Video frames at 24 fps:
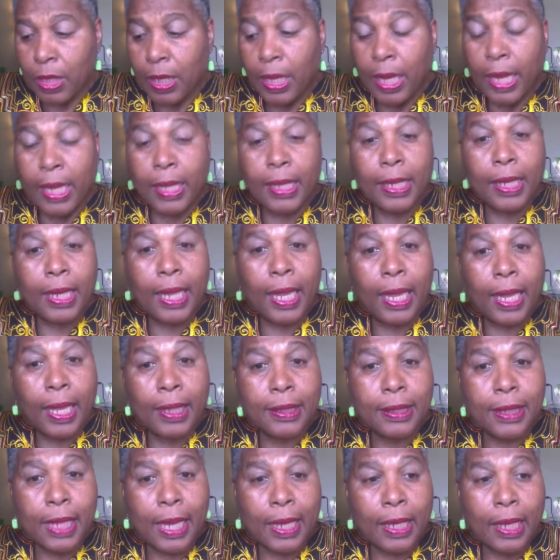and he
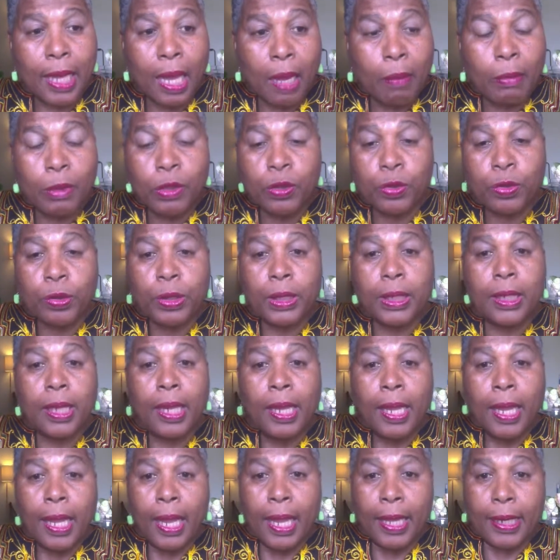had psychometry,
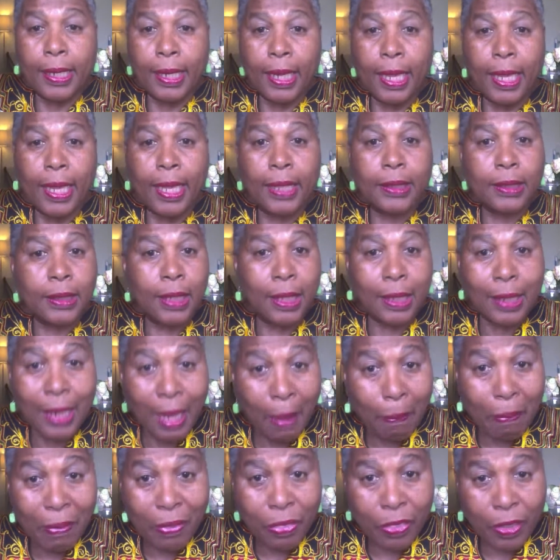and he had
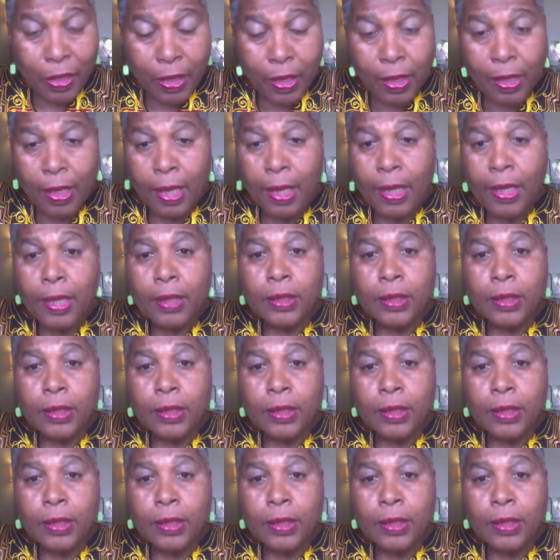telepathy.